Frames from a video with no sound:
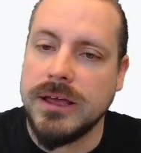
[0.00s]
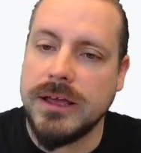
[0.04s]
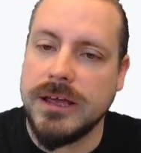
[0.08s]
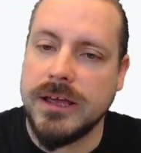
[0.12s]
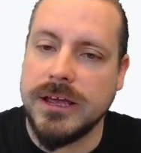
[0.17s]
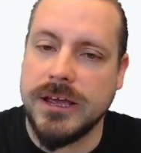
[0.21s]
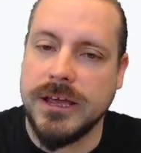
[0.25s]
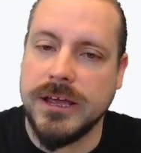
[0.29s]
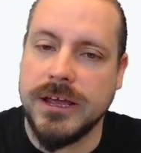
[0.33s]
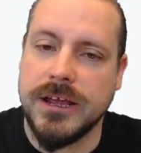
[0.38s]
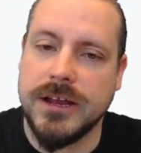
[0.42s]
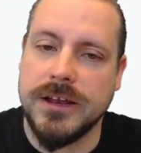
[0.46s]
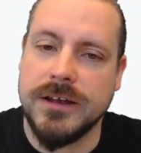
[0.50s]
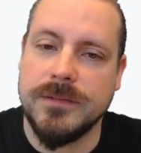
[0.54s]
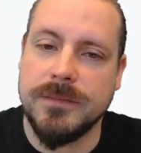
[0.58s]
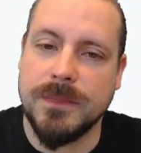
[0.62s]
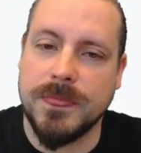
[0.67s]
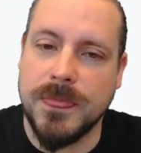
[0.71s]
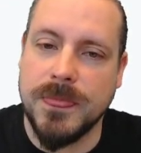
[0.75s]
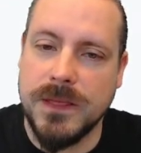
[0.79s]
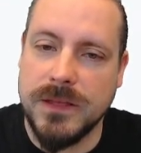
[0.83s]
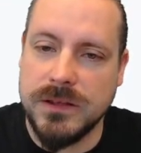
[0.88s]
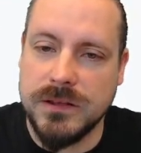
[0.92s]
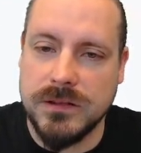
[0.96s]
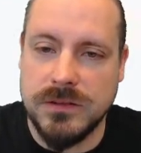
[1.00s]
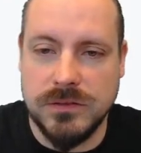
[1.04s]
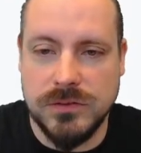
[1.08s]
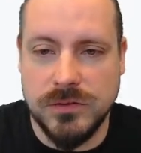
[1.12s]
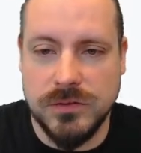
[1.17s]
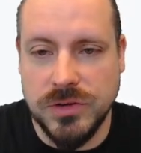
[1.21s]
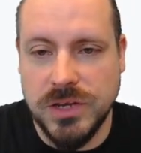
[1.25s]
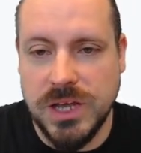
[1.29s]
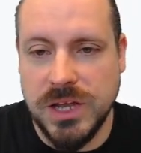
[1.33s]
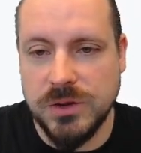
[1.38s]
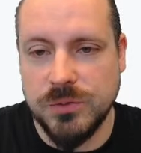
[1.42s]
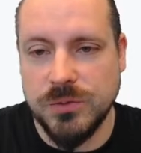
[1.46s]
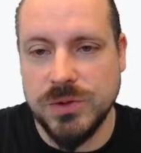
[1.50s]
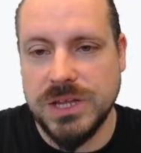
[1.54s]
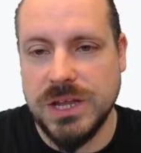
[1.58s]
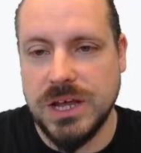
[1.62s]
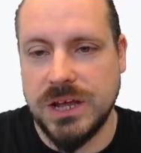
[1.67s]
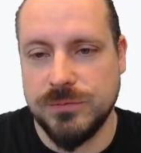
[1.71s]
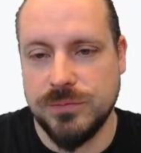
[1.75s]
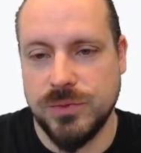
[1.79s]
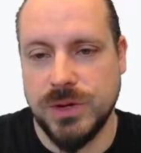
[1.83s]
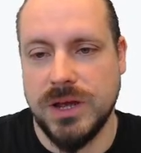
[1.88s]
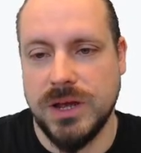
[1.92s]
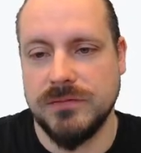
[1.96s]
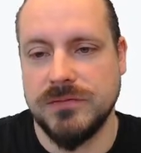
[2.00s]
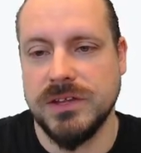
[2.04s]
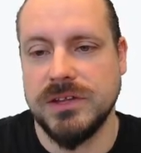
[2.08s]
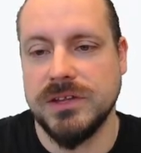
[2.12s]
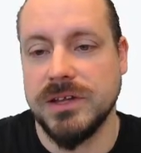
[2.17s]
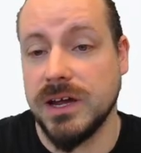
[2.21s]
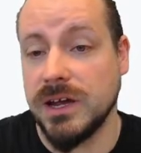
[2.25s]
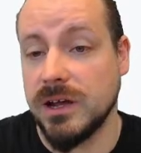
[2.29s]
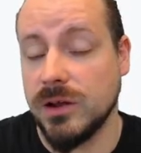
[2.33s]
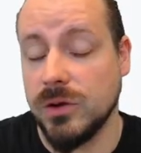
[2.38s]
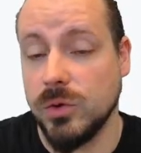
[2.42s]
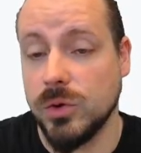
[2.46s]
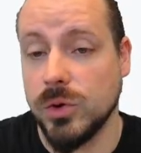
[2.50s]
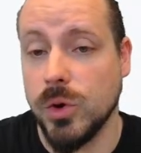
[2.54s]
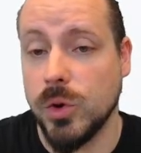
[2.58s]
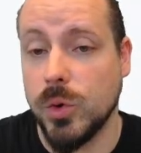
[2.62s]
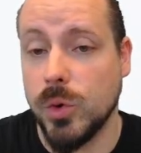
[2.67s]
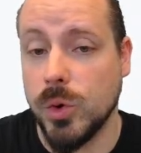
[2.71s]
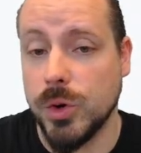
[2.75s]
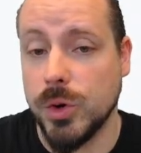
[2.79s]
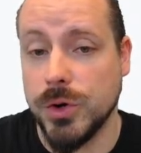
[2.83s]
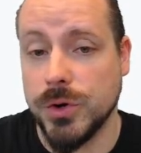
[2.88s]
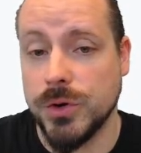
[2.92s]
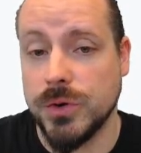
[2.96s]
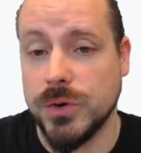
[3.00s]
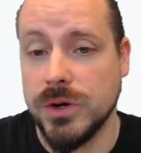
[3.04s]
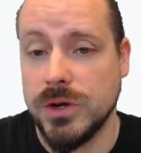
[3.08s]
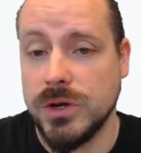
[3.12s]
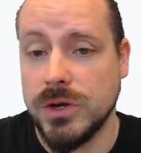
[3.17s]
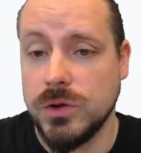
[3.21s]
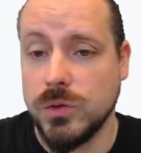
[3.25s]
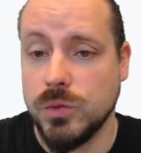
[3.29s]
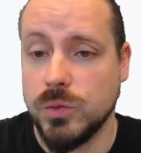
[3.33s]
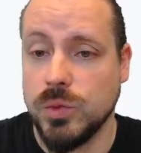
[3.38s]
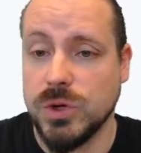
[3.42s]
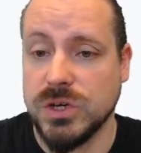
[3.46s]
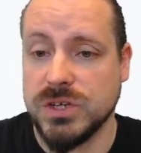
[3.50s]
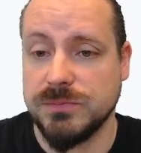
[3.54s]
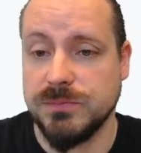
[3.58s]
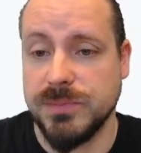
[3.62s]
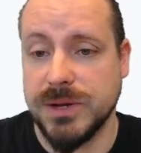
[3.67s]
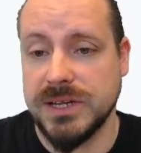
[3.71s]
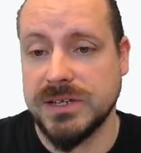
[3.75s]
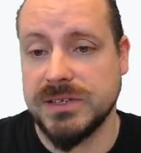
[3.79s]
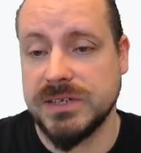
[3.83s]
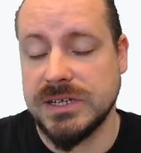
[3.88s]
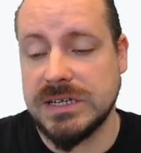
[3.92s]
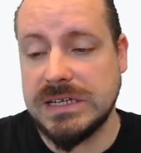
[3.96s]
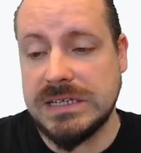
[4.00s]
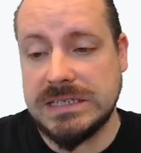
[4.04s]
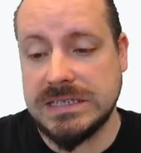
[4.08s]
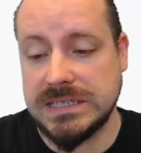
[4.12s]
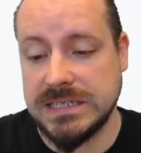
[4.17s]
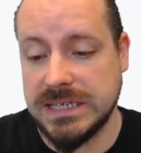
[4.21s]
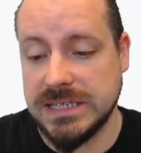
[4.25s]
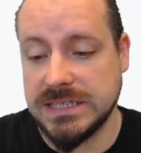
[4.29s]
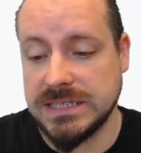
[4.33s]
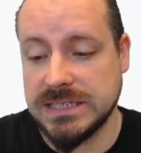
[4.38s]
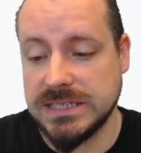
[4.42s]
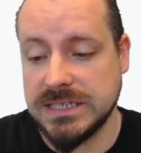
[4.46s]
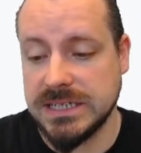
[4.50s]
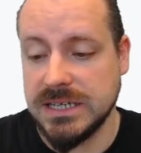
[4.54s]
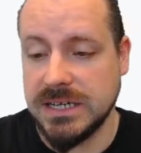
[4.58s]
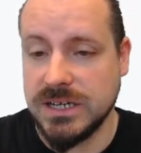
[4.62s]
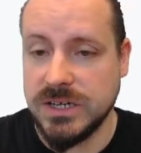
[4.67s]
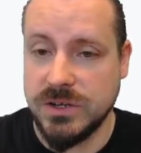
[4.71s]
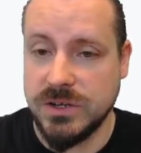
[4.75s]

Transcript: And together with that, we have the dialogue order, which basically says